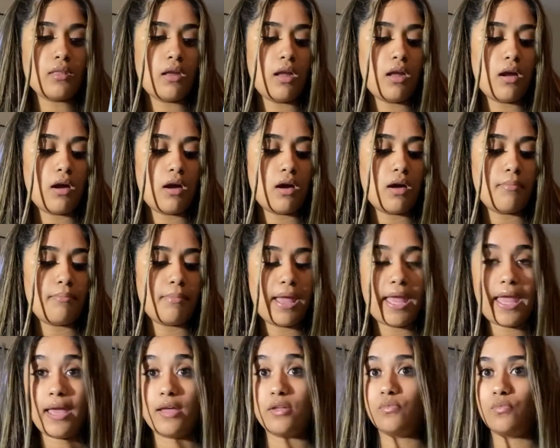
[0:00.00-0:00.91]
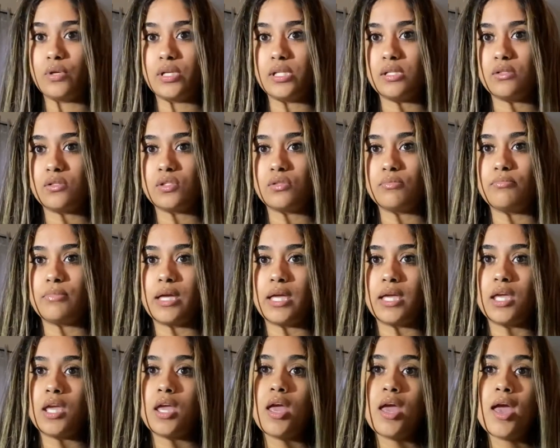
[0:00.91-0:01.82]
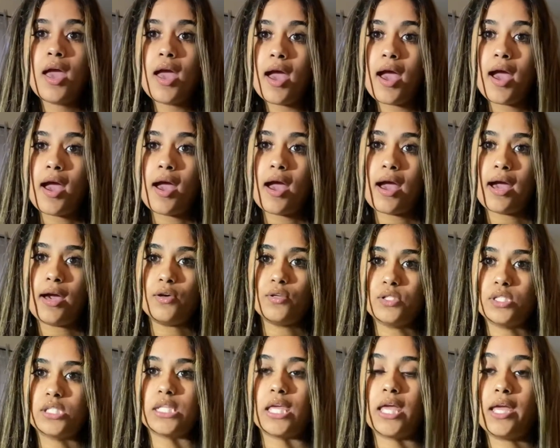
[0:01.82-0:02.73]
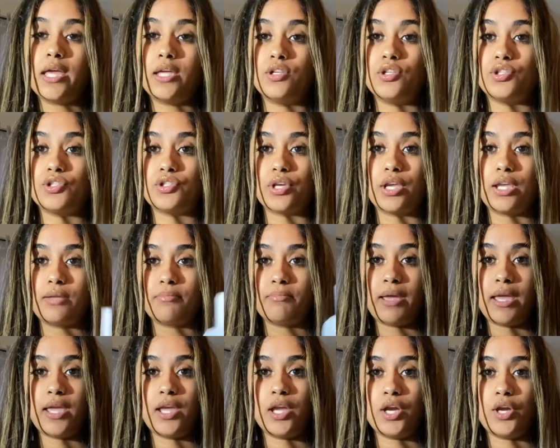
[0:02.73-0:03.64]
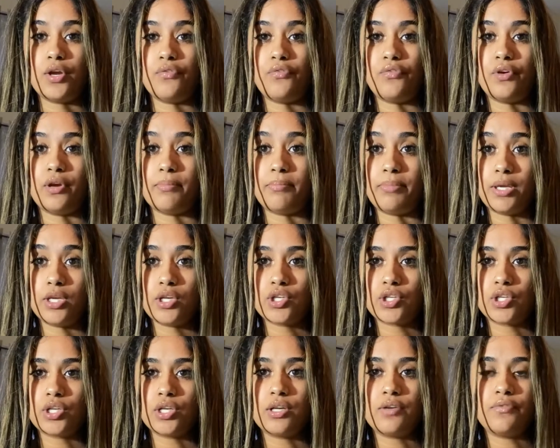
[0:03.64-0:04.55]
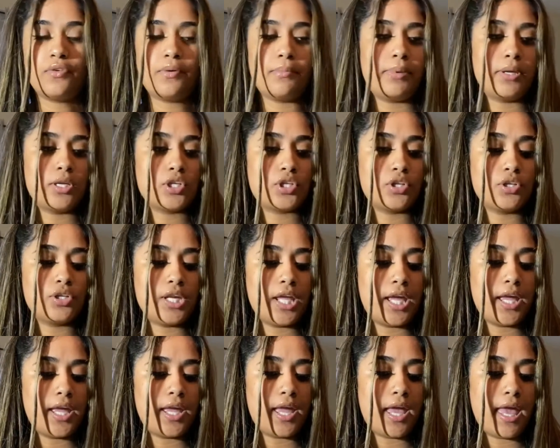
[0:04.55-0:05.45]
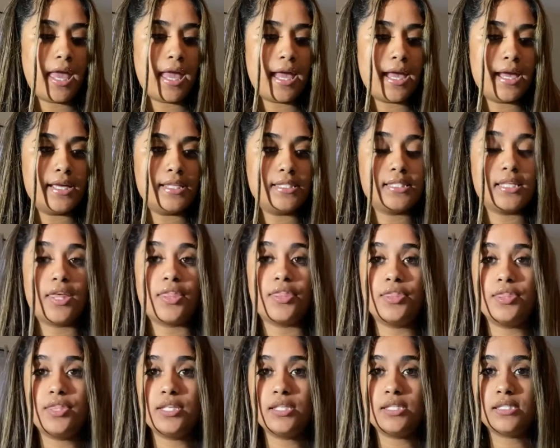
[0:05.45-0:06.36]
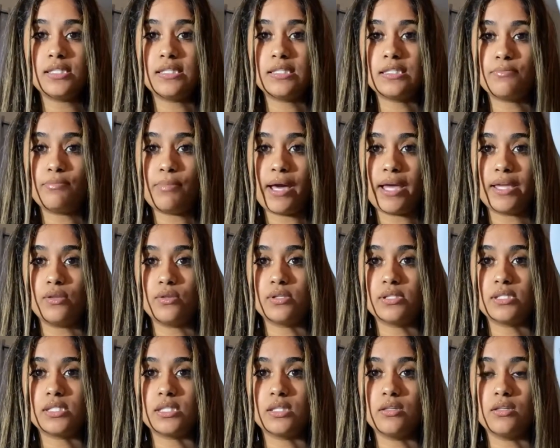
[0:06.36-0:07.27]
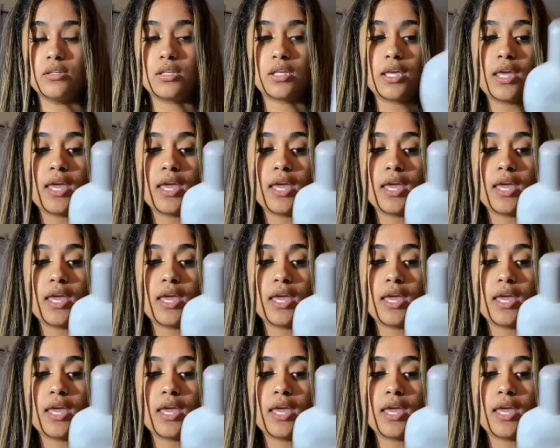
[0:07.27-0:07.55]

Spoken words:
My aunt went to my house and straightened my hair for a picture, for picture day. And this is BioSilk.